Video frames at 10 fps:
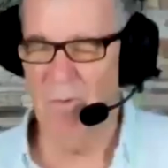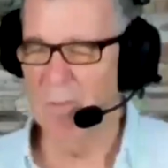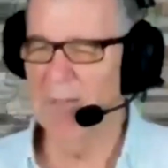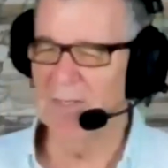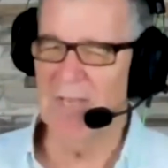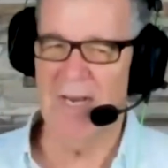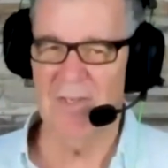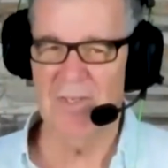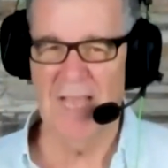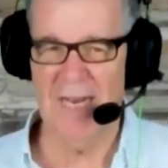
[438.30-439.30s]
what am I going to say
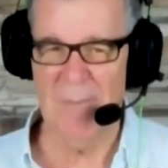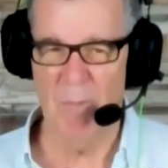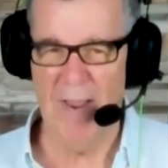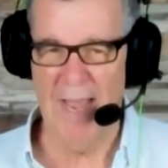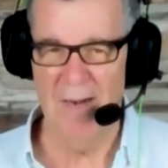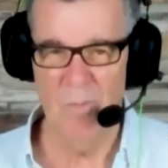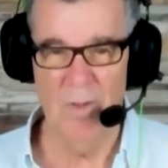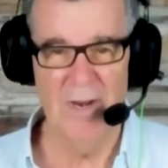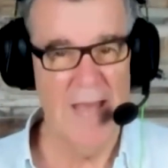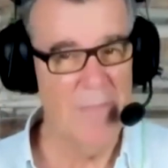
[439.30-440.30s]
to Sally Brown?
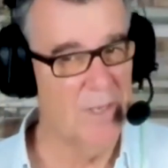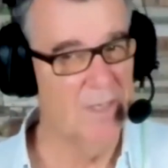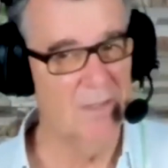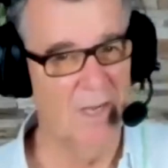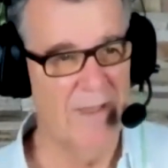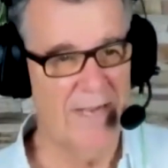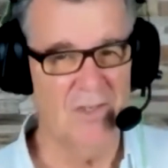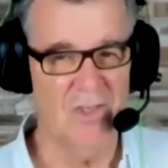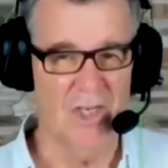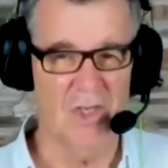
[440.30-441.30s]
Well, nothing until I've had
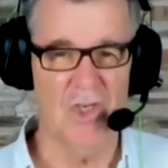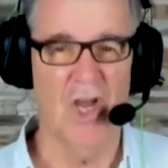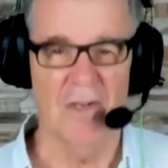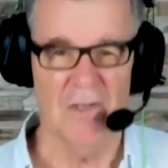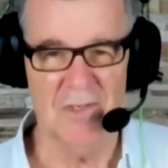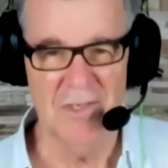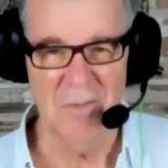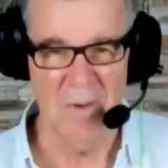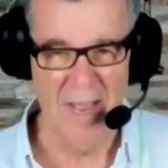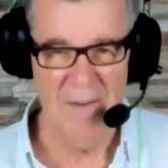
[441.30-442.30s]
6 shots,
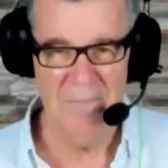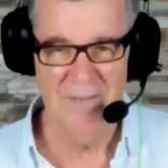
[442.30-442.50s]
right?